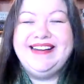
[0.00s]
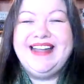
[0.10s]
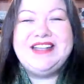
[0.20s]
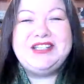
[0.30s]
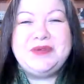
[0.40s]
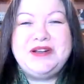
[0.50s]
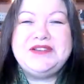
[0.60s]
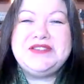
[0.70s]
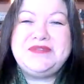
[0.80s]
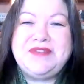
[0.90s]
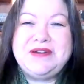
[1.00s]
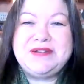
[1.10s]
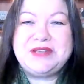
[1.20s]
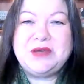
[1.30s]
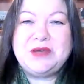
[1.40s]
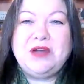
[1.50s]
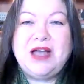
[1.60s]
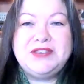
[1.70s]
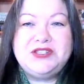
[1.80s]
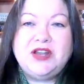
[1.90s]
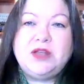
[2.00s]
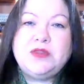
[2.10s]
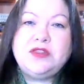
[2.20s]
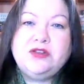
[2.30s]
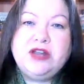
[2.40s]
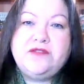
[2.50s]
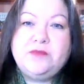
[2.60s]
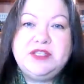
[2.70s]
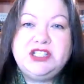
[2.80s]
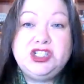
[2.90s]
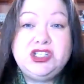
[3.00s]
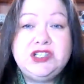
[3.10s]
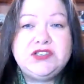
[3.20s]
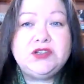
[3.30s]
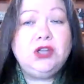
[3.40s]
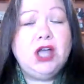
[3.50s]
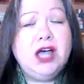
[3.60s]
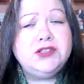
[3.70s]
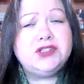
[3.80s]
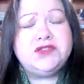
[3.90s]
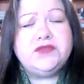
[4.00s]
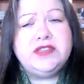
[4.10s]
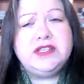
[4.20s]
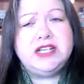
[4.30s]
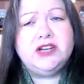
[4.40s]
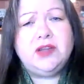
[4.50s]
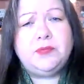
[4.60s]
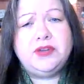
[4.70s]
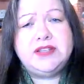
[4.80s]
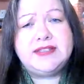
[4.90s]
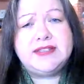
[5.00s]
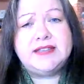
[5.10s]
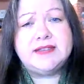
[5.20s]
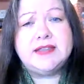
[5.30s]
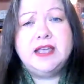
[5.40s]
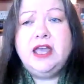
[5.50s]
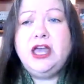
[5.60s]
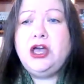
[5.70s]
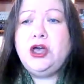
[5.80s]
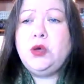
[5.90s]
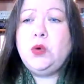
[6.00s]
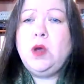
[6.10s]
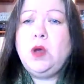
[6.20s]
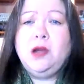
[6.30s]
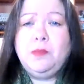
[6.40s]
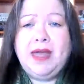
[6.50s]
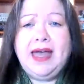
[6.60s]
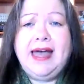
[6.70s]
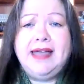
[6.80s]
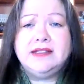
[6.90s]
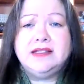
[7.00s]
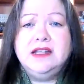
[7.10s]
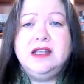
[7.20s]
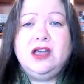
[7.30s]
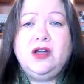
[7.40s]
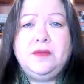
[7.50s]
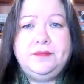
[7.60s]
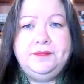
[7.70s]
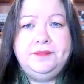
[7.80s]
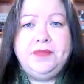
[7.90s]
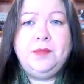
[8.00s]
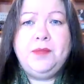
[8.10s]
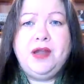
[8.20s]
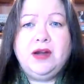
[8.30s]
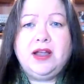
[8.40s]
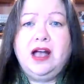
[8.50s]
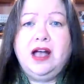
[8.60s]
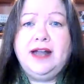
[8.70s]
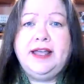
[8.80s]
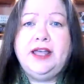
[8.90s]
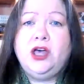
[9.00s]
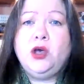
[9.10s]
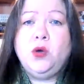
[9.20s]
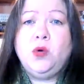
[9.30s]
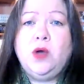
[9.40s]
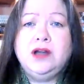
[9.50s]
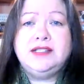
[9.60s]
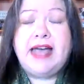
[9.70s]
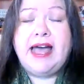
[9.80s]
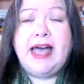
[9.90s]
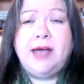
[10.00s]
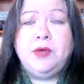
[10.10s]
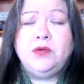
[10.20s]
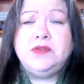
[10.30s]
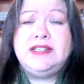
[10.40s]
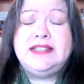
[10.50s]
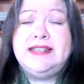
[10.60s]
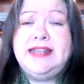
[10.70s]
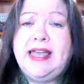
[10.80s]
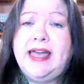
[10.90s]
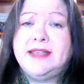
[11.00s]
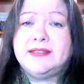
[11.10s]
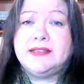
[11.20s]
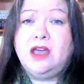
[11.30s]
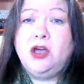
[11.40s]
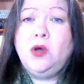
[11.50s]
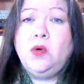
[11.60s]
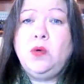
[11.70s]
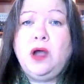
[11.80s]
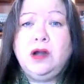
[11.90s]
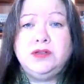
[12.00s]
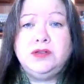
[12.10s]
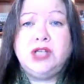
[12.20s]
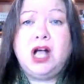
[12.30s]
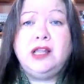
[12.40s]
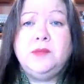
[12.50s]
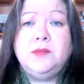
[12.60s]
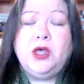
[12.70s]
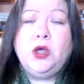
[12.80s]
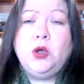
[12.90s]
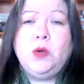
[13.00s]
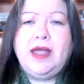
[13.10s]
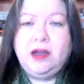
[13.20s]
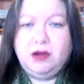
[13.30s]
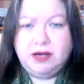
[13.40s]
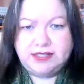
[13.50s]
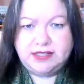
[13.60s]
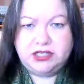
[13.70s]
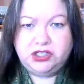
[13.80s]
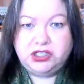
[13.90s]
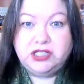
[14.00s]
Twitter's fear so prostrate with grief, petitions are launched for the dairy princess. Oh, our Pat, Americana. Oh, our dab, oh, Disney-esque. Oh, our dollop, oh, heritage.